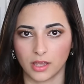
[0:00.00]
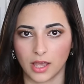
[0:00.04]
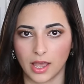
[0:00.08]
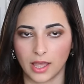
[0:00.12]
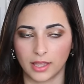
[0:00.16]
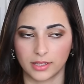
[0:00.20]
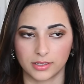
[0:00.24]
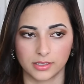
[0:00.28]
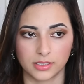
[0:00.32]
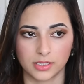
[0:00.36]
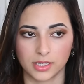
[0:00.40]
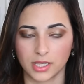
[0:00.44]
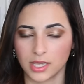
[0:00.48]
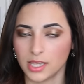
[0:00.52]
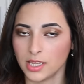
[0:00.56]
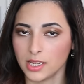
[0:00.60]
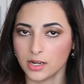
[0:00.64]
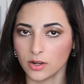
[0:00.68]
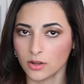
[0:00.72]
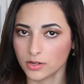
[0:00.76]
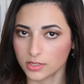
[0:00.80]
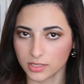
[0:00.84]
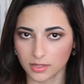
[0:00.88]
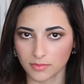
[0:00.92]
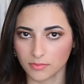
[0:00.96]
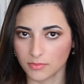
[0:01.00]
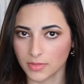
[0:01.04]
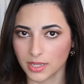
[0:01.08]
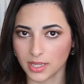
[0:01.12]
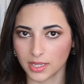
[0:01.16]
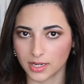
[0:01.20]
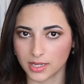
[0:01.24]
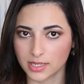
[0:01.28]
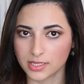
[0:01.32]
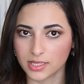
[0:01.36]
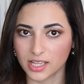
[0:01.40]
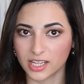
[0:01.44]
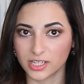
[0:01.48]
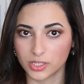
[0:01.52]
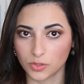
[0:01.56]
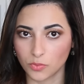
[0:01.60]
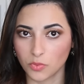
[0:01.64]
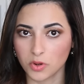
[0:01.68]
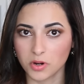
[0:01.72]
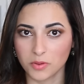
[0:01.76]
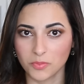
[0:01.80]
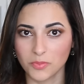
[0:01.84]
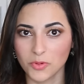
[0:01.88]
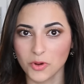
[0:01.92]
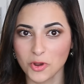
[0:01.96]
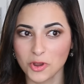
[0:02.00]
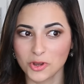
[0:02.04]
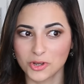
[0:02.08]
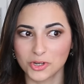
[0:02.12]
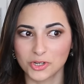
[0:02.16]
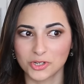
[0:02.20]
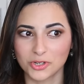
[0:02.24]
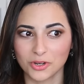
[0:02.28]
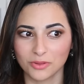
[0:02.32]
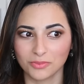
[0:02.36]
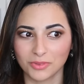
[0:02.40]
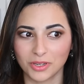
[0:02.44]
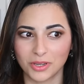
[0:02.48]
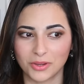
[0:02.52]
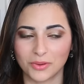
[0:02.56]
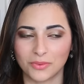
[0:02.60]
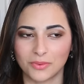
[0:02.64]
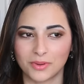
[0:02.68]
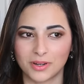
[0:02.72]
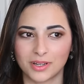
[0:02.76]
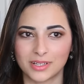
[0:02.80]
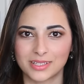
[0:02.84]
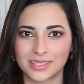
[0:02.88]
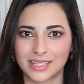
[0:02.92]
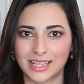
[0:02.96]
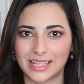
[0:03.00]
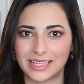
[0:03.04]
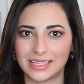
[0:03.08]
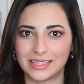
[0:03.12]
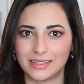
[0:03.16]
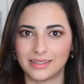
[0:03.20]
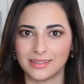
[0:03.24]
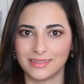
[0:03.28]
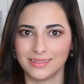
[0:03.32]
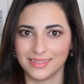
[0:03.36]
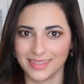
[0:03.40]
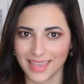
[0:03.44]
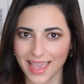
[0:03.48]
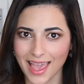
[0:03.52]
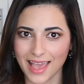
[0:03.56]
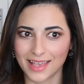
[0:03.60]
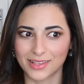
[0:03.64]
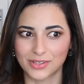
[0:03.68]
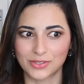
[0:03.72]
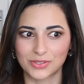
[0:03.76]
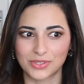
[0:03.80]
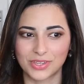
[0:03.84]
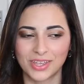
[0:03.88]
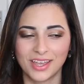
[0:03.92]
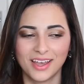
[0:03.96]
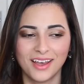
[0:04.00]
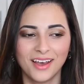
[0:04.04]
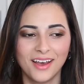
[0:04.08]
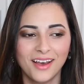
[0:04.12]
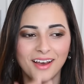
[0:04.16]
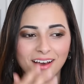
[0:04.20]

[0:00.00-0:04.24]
And he looked at me and he said, you want to push, don't you? And I said, yes.